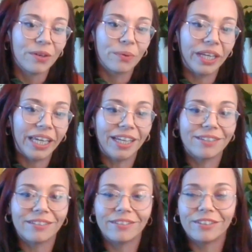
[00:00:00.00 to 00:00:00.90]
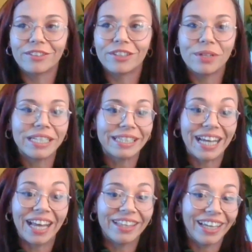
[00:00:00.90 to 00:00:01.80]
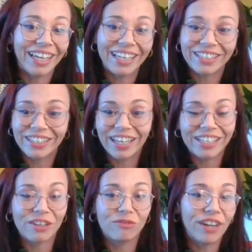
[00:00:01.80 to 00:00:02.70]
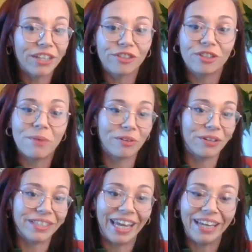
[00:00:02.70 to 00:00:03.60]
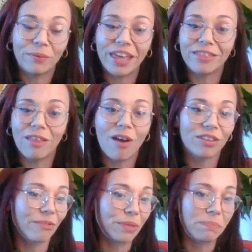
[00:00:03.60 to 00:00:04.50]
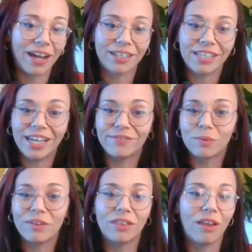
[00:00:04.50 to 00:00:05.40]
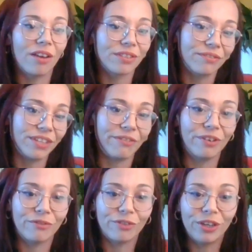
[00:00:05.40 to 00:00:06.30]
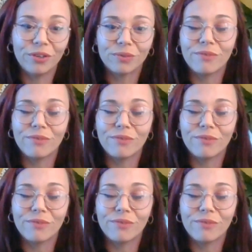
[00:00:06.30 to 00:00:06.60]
We need to understand that it's a rich democracy with lots of perspectives, with lots of different views.